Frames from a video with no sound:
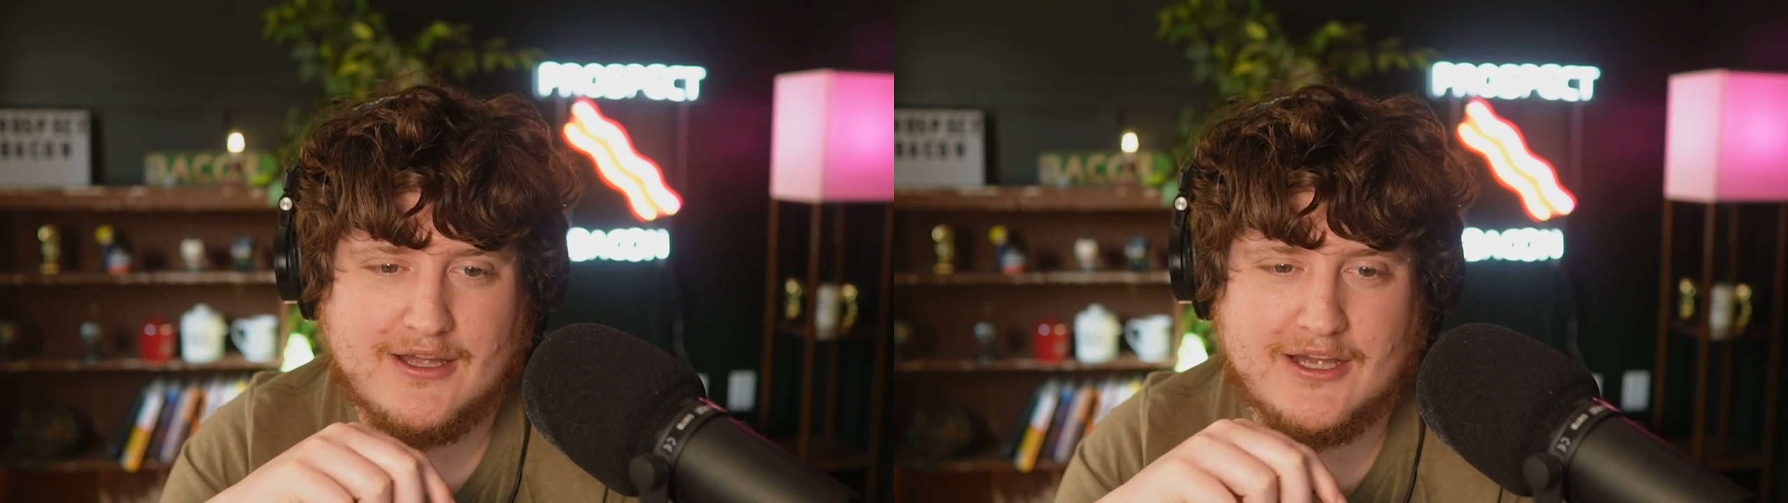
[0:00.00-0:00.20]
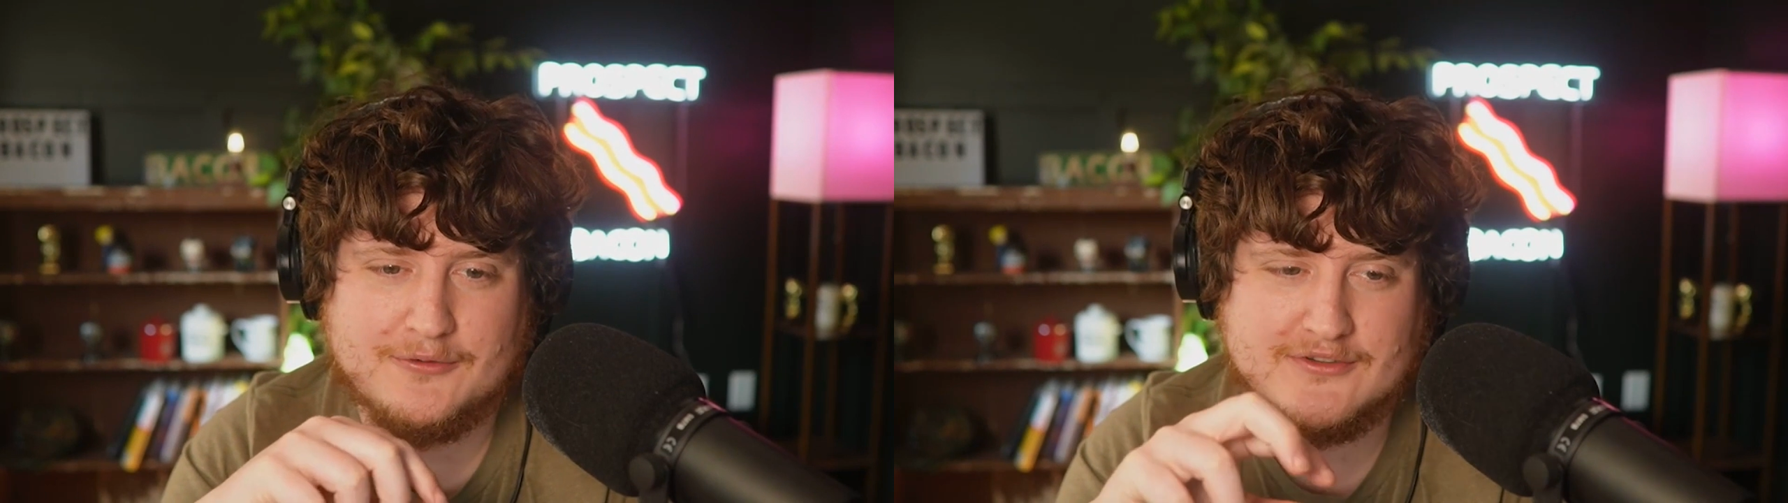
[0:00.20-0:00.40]

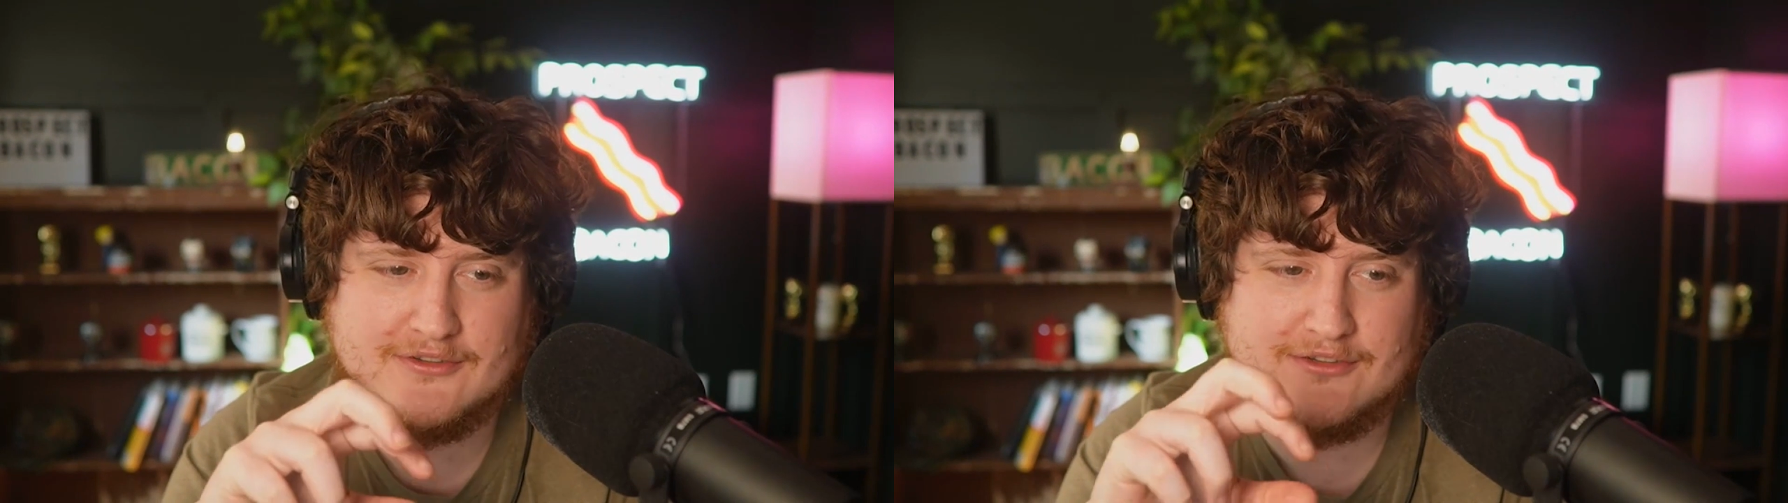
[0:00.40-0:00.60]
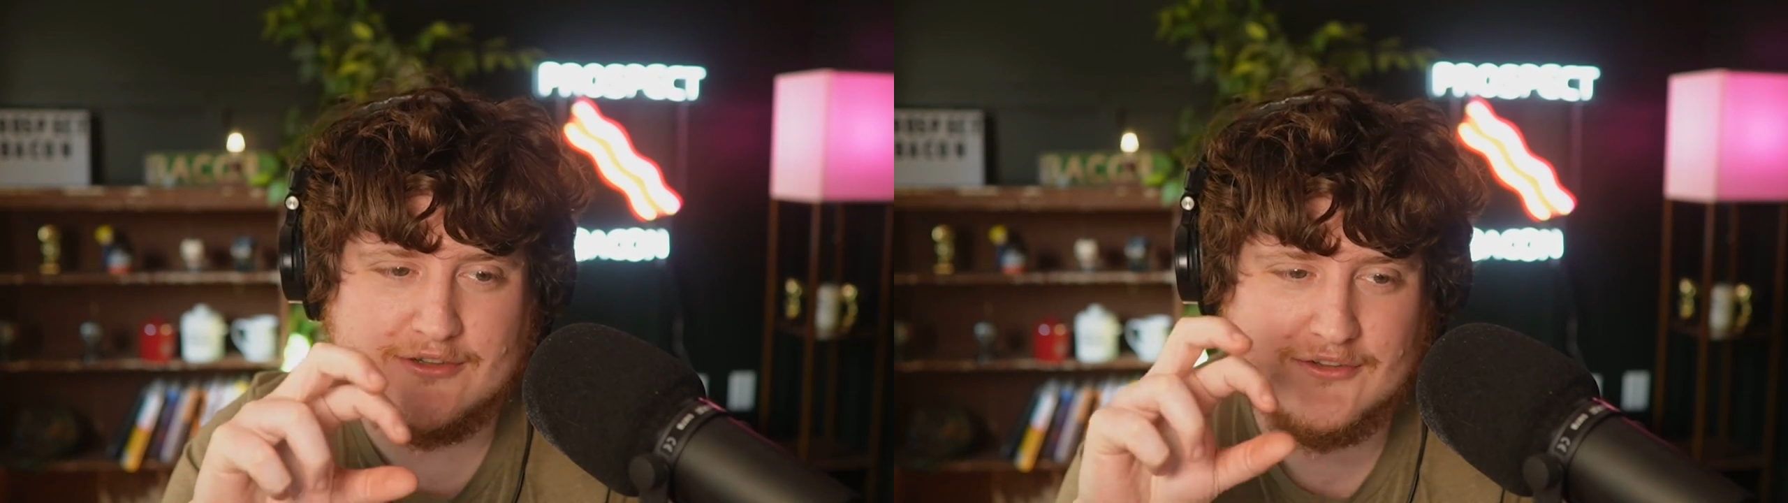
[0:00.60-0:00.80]
at which a
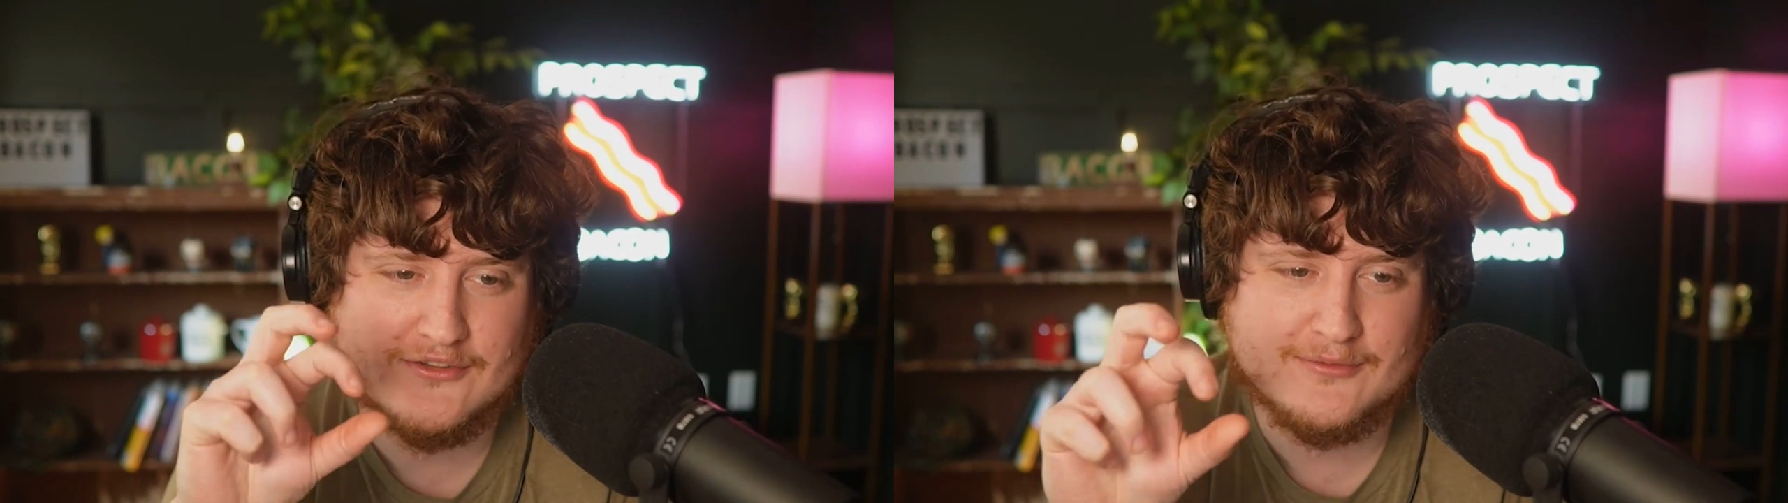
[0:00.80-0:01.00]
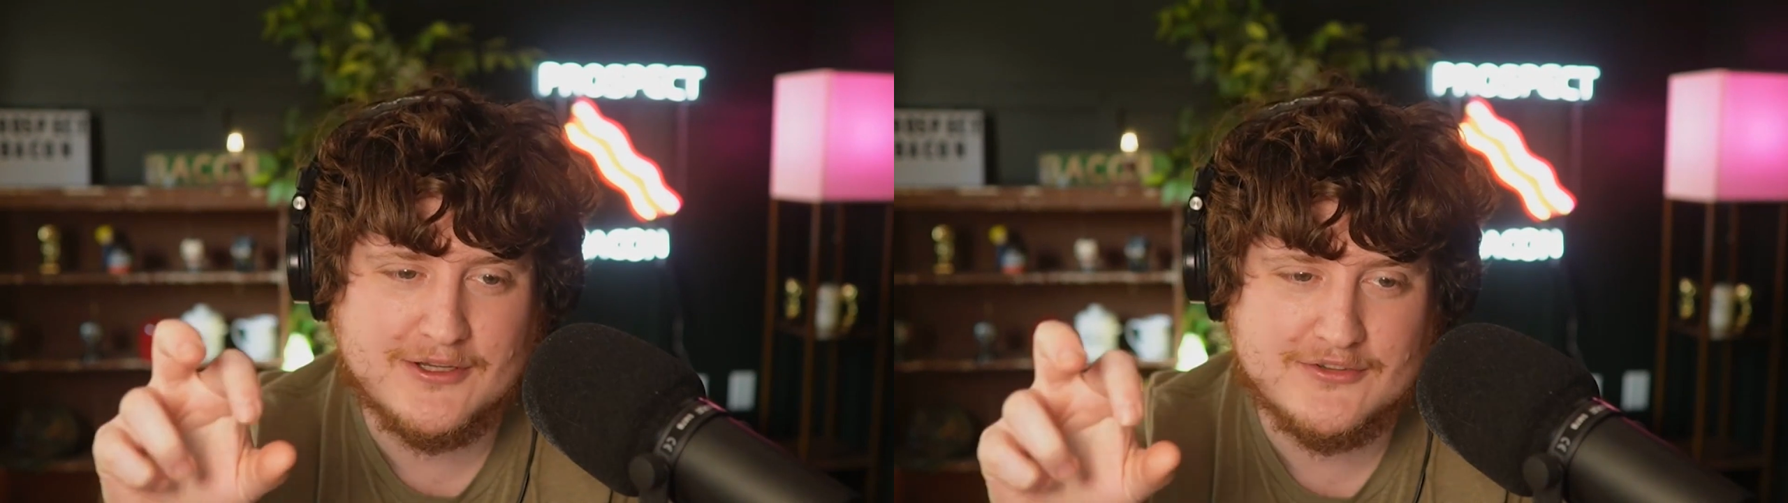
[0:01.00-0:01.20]
series of
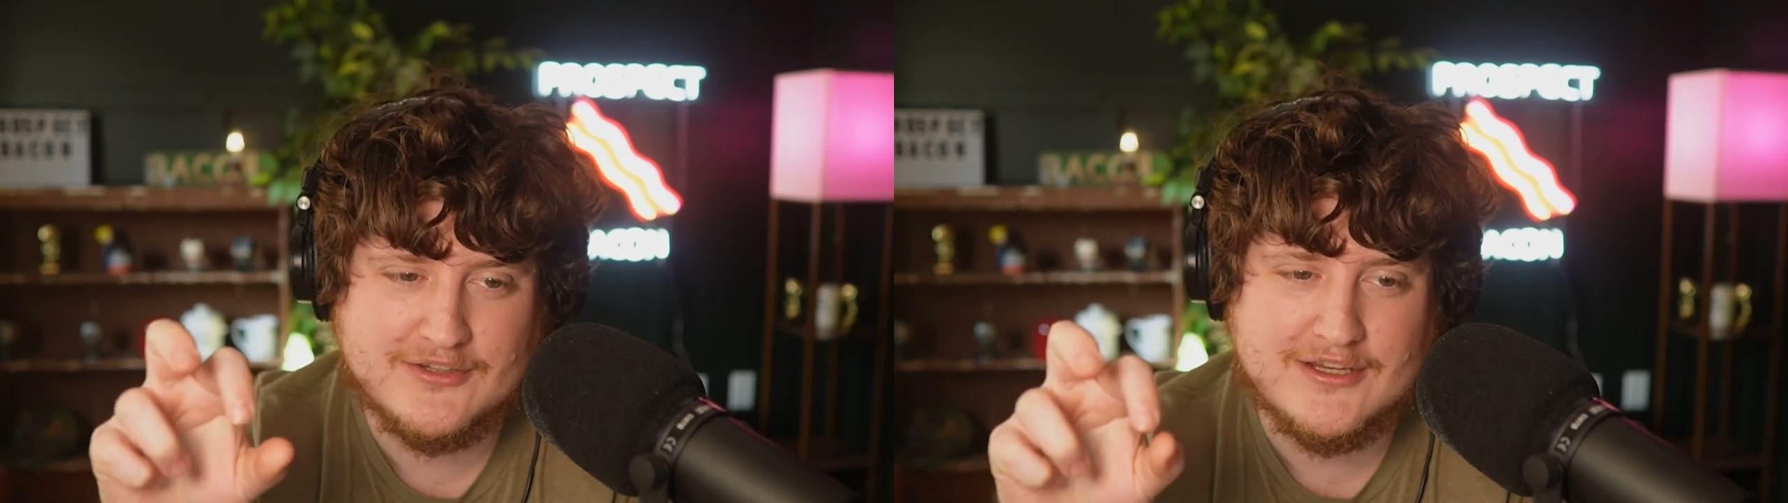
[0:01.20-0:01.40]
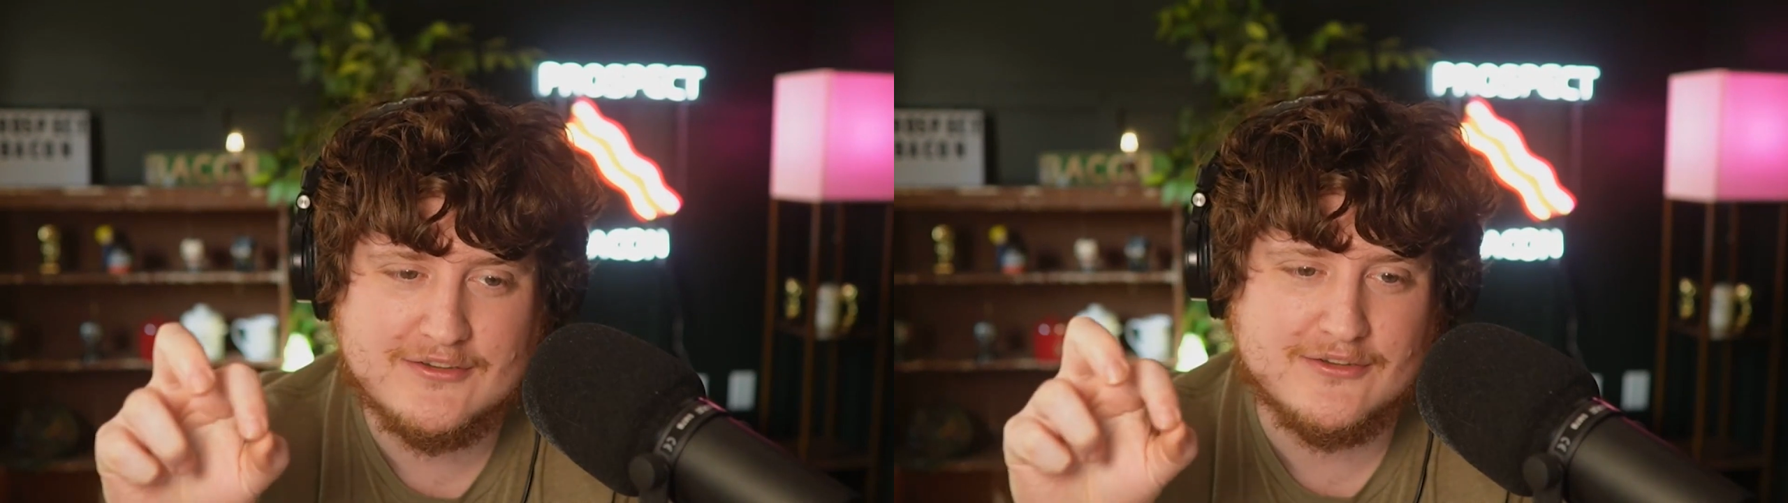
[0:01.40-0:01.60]
small
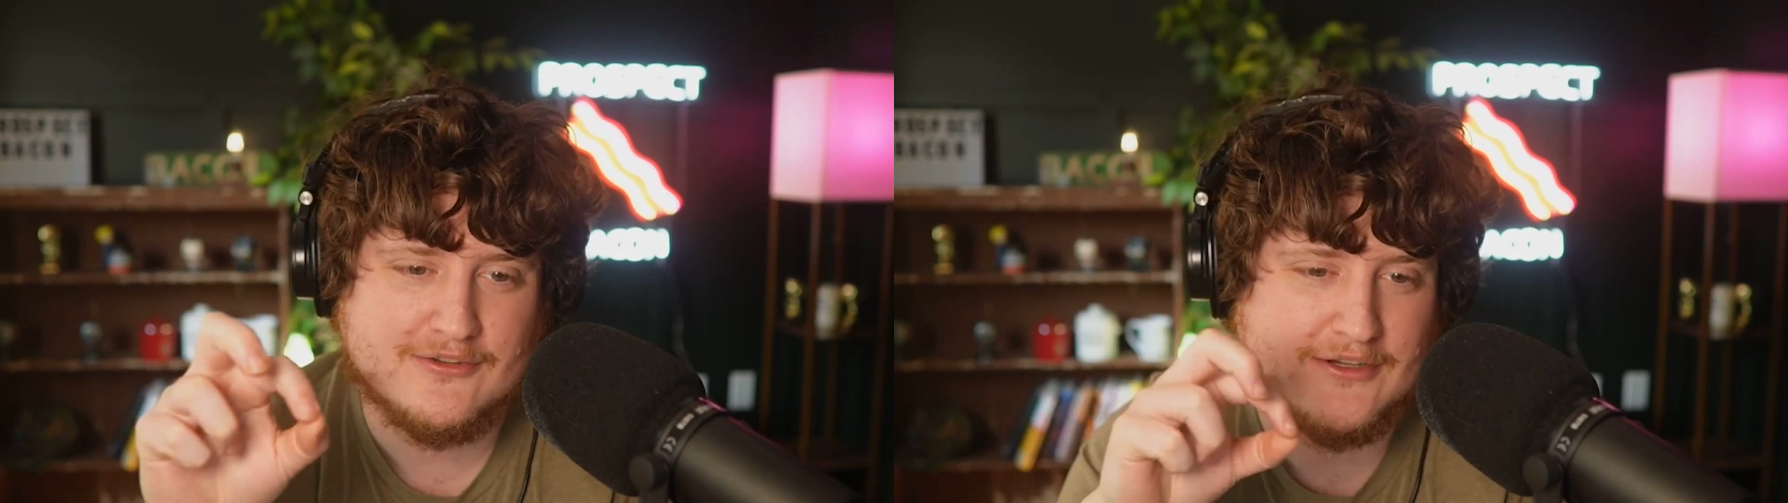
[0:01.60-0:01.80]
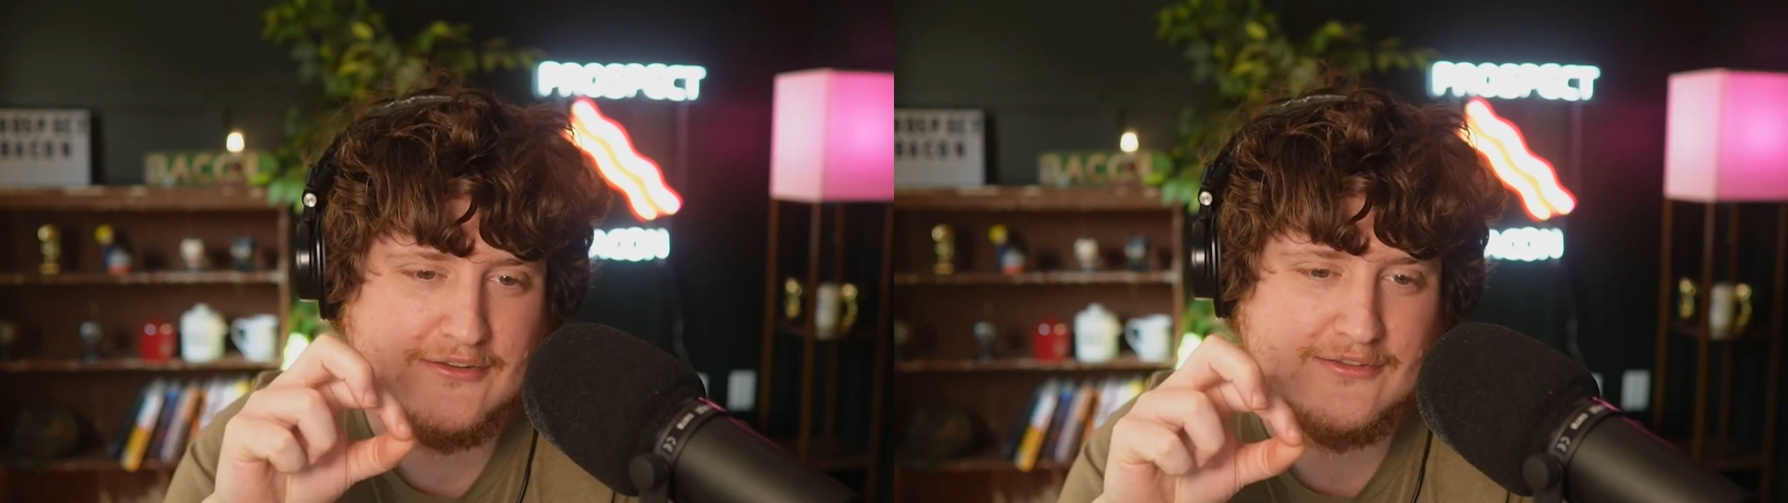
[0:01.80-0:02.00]
changes
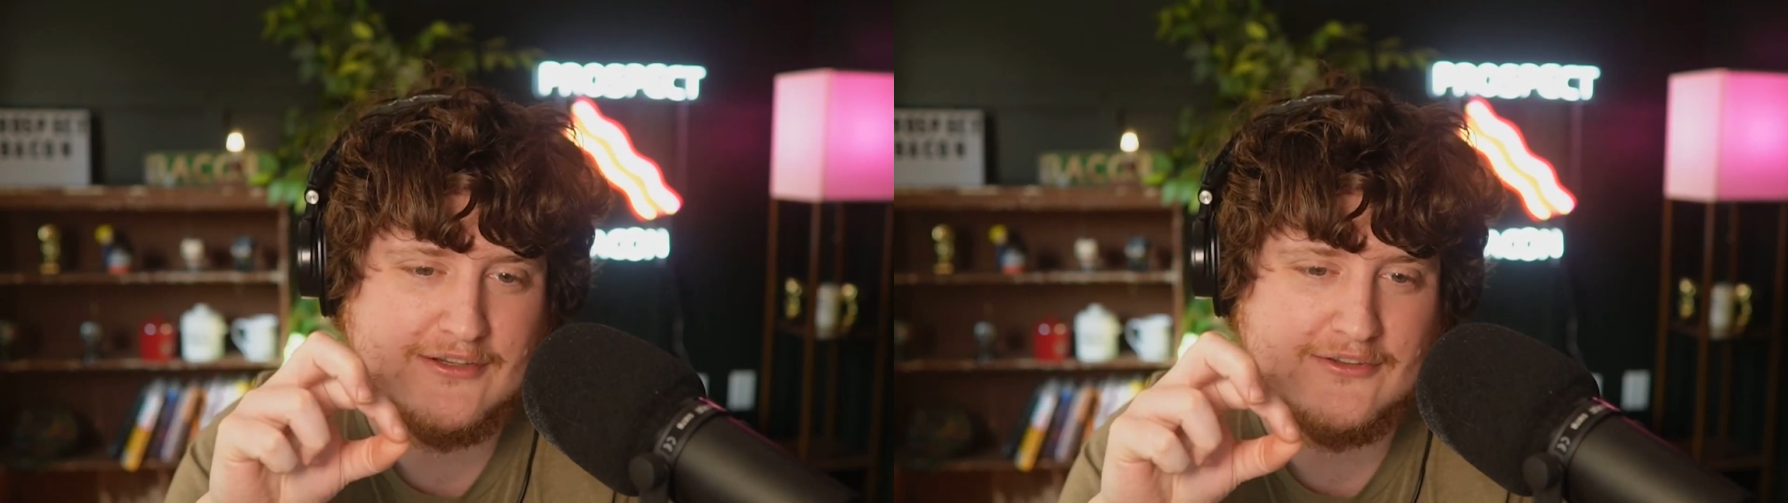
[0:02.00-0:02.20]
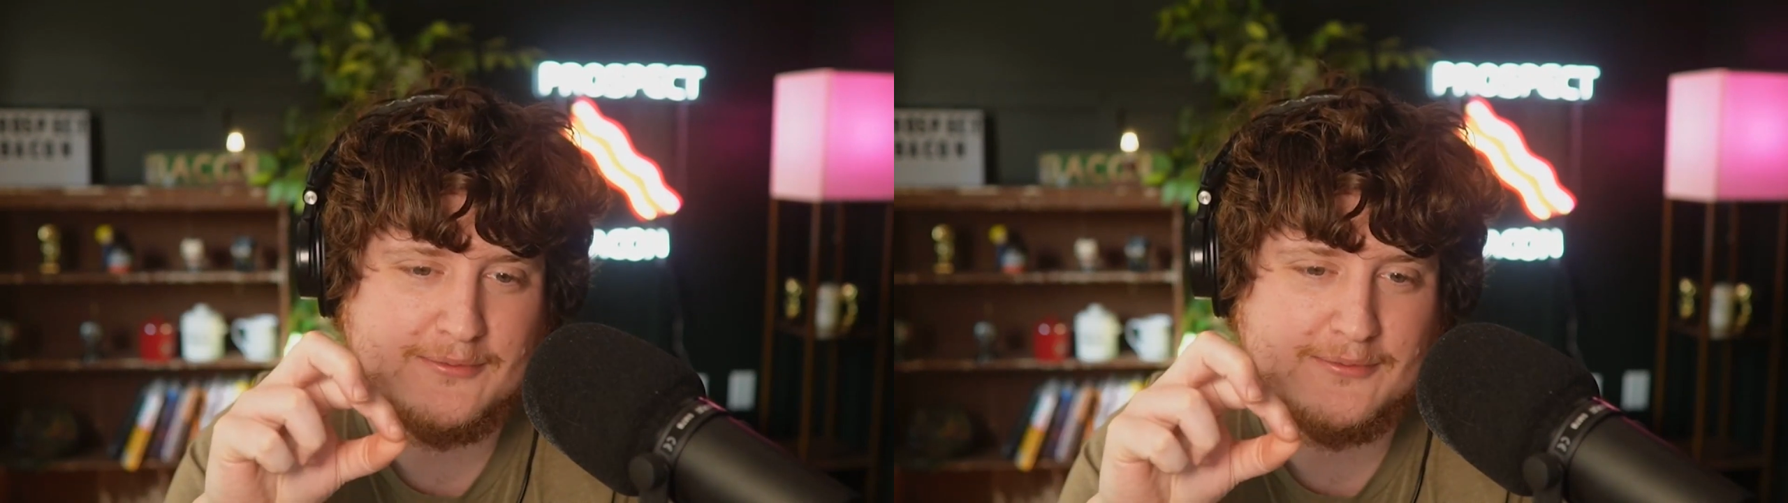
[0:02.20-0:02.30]
or incidents